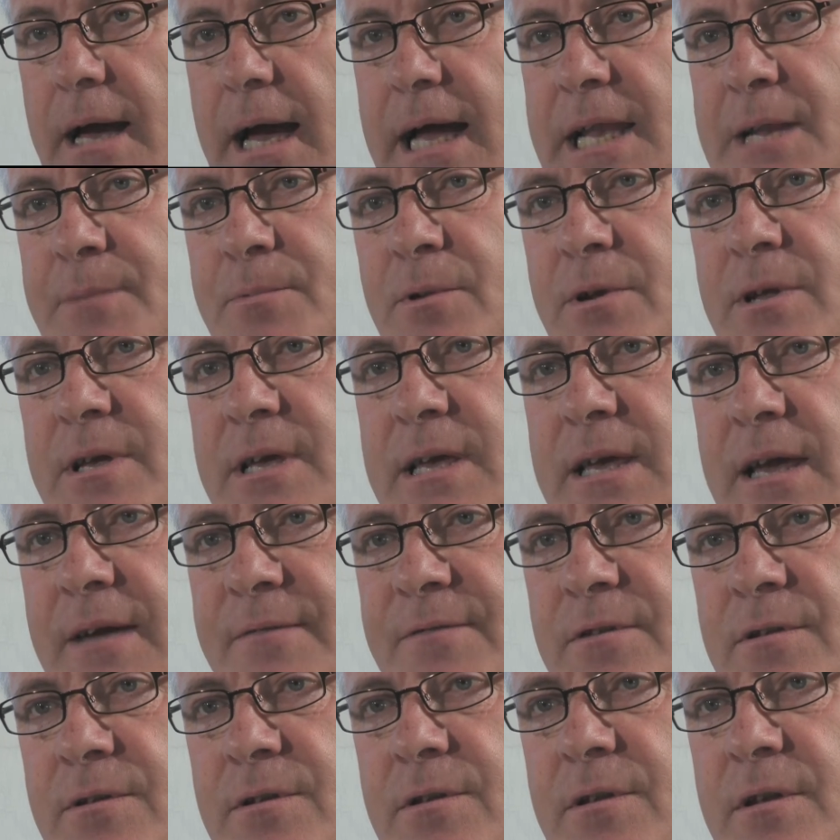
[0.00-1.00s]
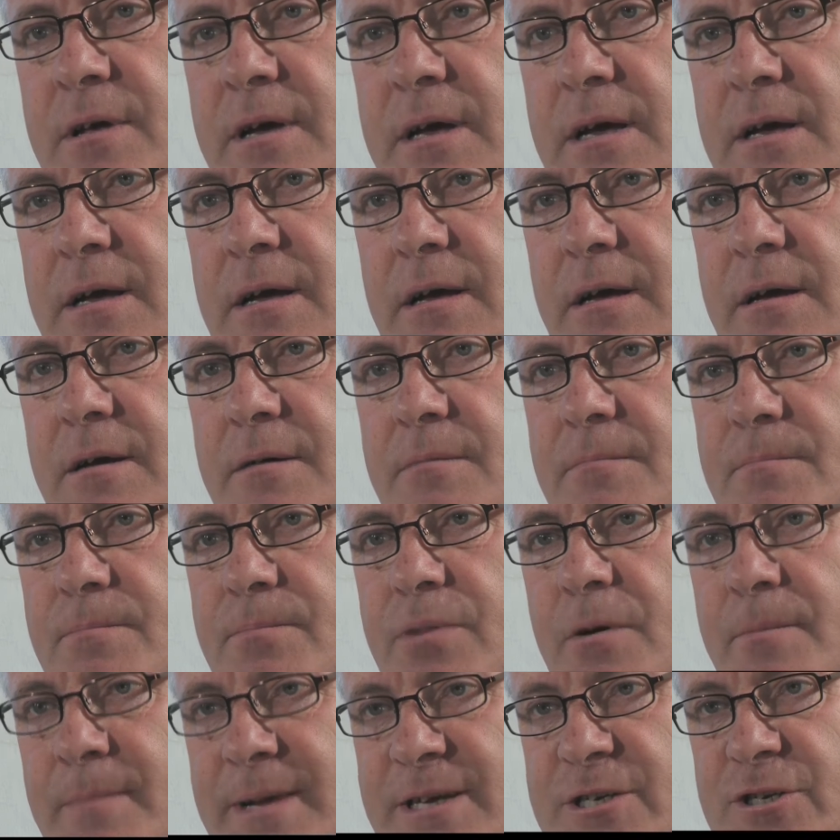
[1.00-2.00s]
Anybody given uh,
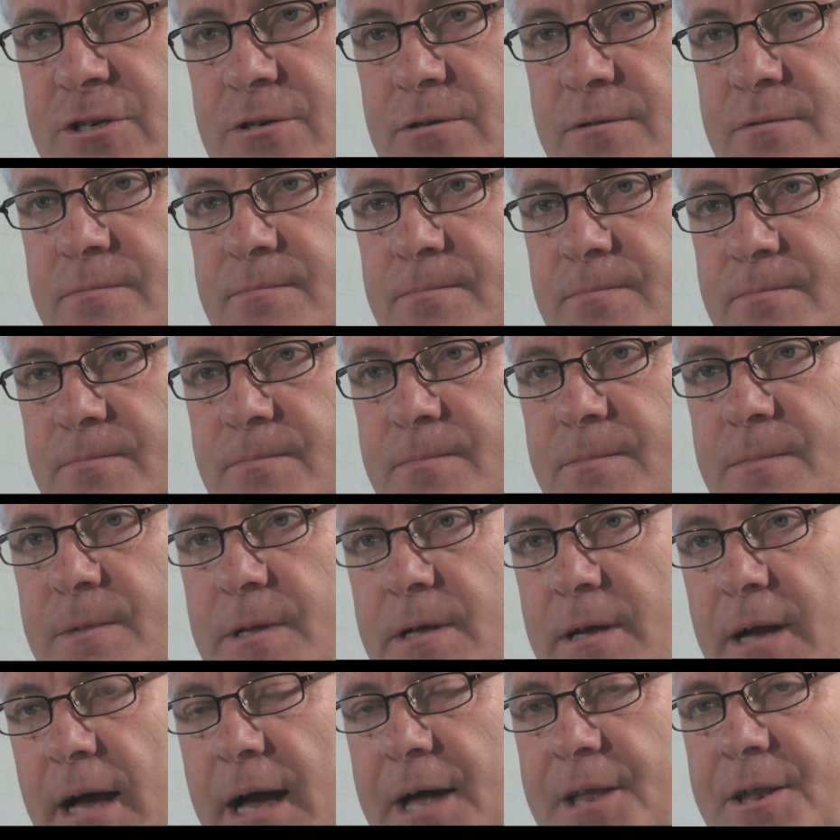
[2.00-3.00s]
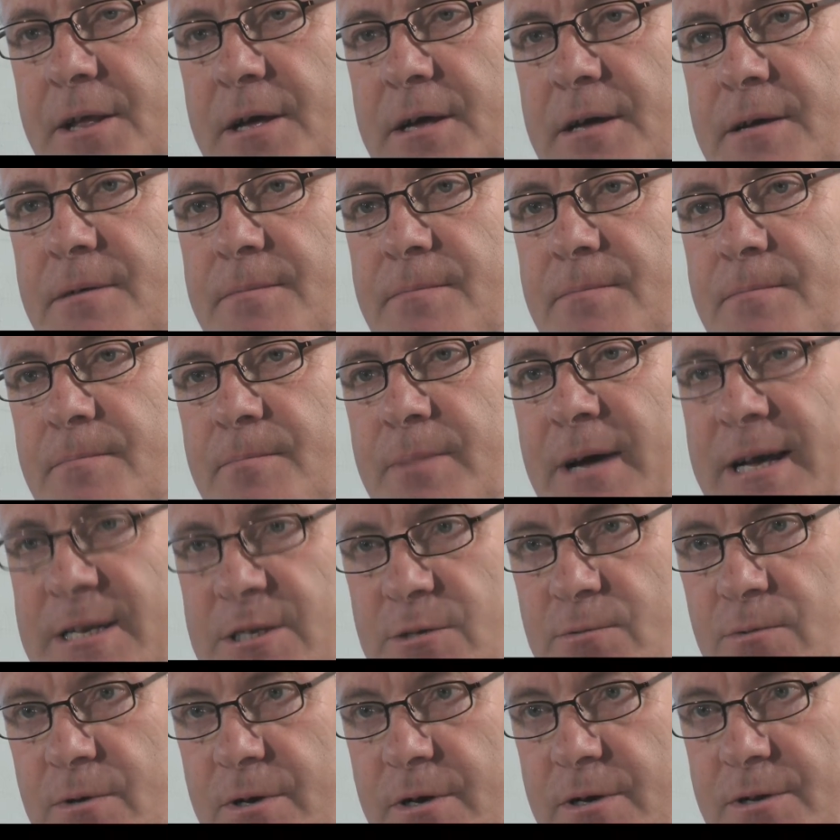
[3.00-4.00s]
permission and a
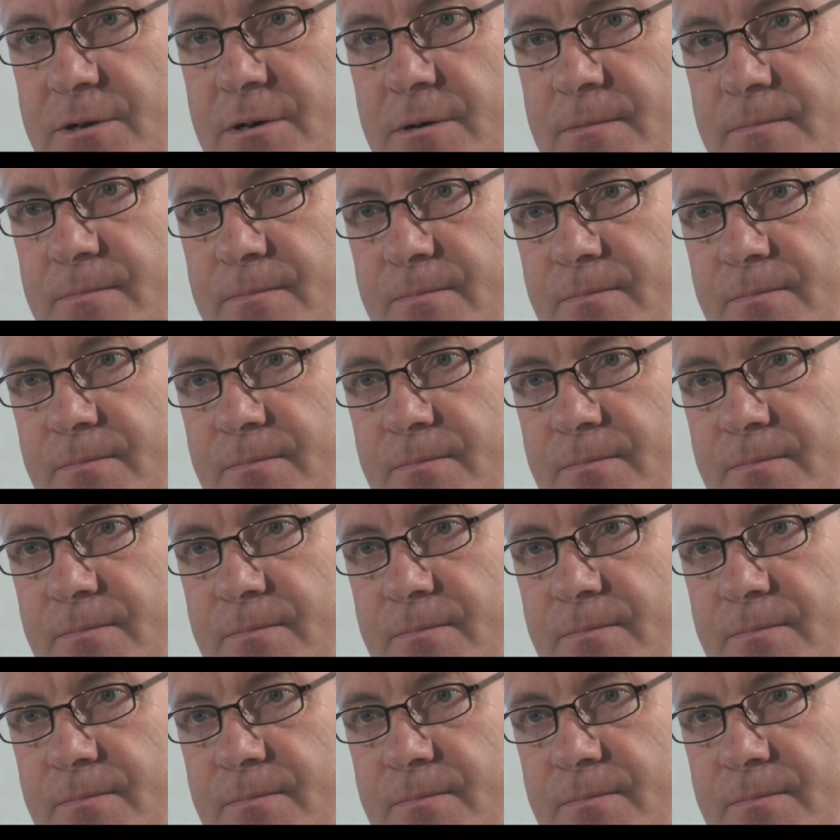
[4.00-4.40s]
password